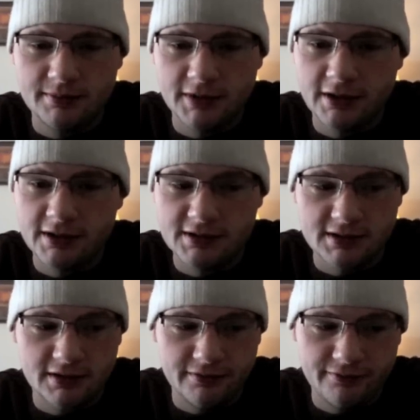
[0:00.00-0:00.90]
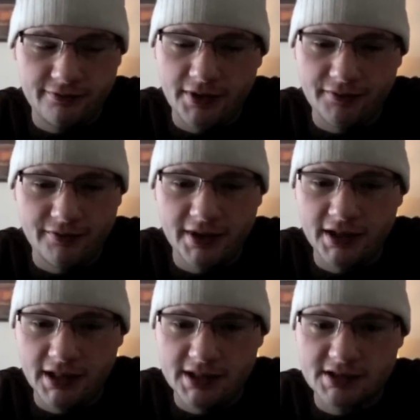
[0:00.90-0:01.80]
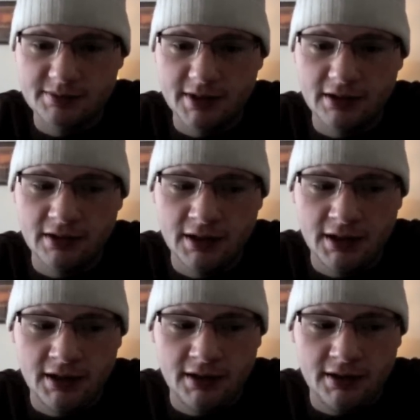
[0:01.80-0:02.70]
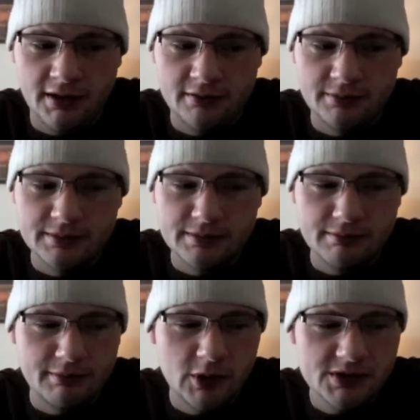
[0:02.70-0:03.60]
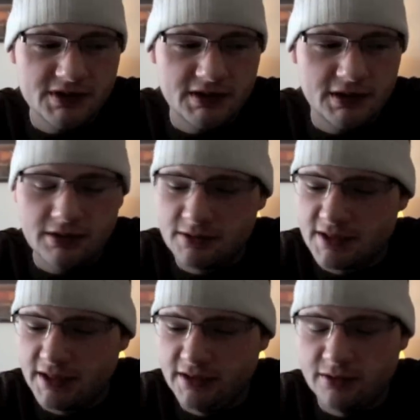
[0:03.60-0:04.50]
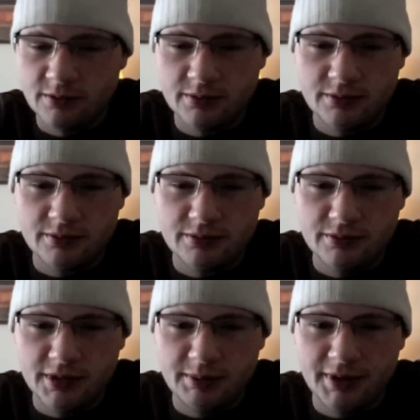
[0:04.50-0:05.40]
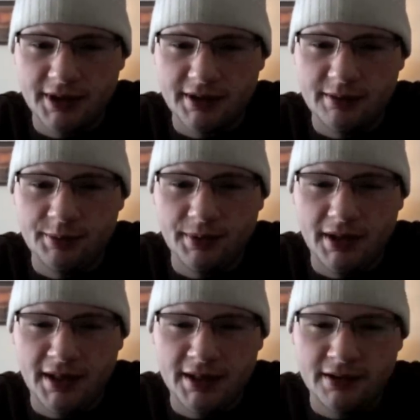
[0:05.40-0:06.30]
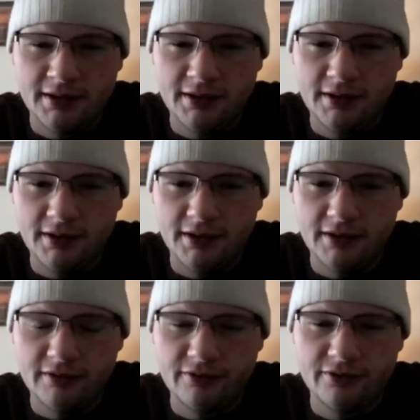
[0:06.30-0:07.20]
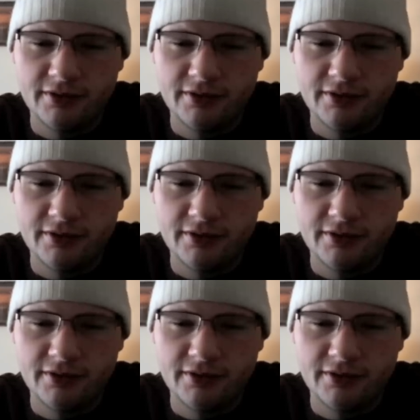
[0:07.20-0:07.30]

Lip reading: Lilies are a very nice smell. Most of the notes I don't really pick up a lot of.